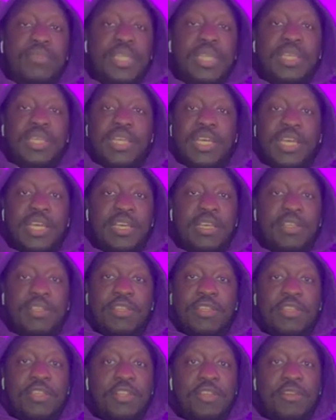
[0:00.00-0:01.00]
yeah,
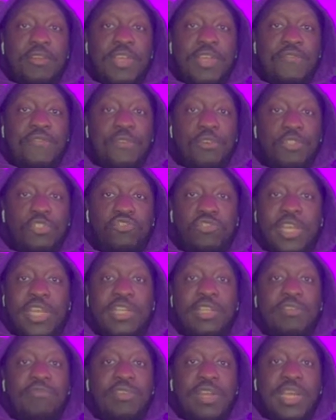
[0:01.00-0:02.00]
you know, if you're
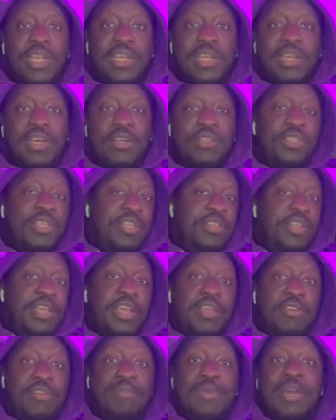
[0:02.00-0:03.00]
trading right now, then yeah,
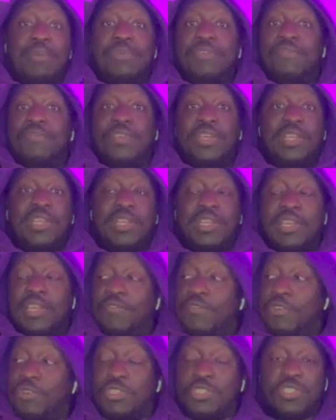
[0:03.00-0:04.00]
you might be feeling it.
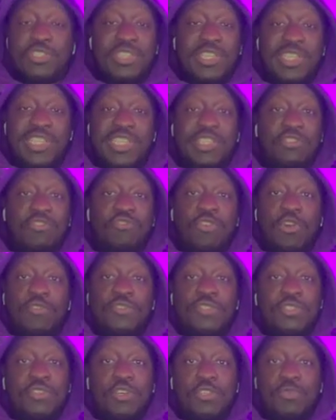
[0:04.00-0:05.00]
If you're just in these growth
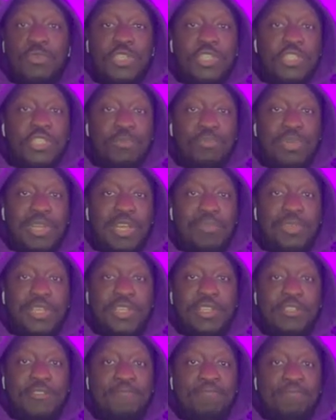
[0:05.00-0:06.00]
stocks, which are just
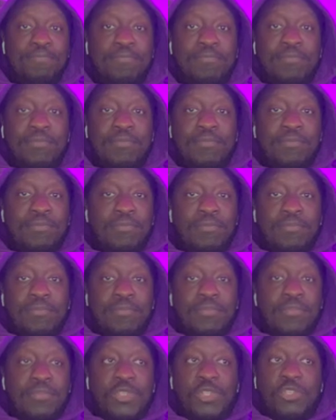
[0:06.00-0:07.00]
plummeting,
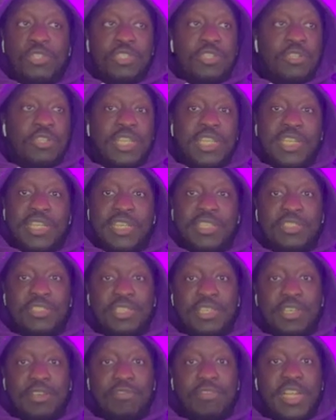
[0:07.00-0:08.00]
you're just looking at a
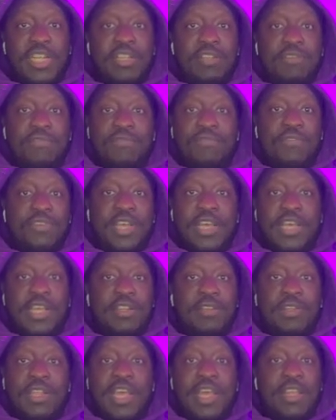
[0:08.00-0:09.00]
sea of red and
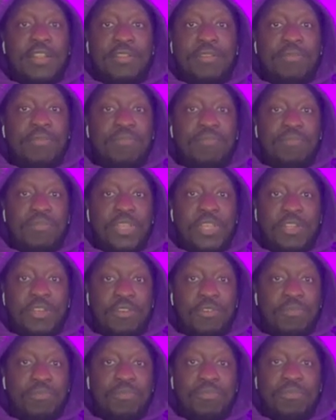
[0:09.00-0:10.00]
you
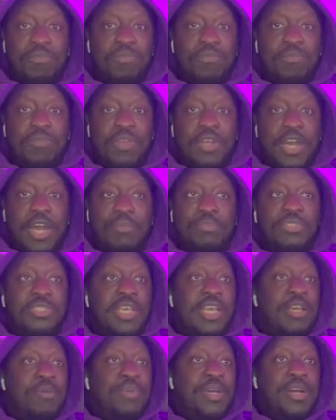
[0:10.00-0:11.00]
know,
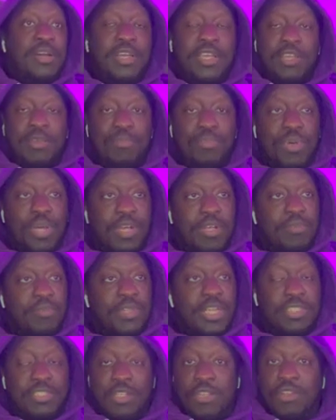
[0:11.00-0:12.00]
upset about it. But
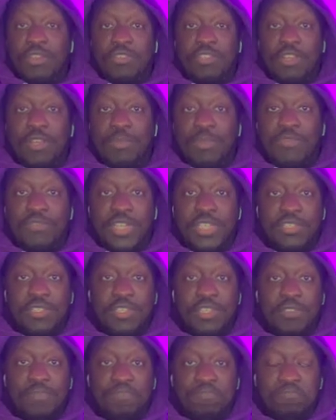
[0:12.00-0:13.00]
as a long-term
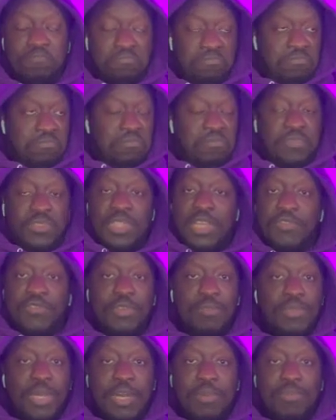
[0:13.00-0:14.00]
investor,
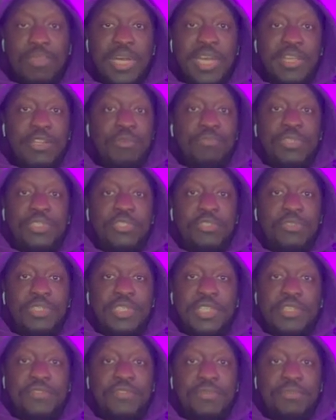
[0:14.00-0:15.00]
nothing but a buying
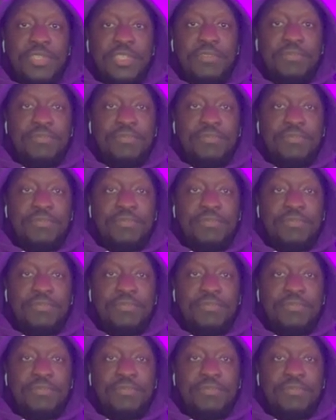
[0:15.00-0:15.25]
opportunity for me.